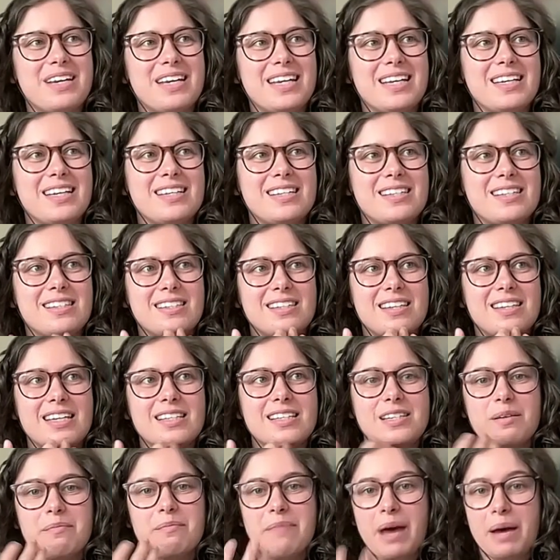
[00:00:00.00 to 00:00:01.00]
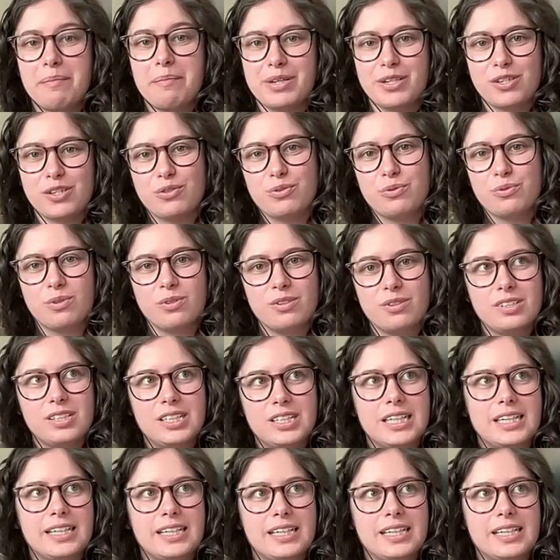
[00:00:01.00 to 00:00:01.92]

is it's a mapping tool.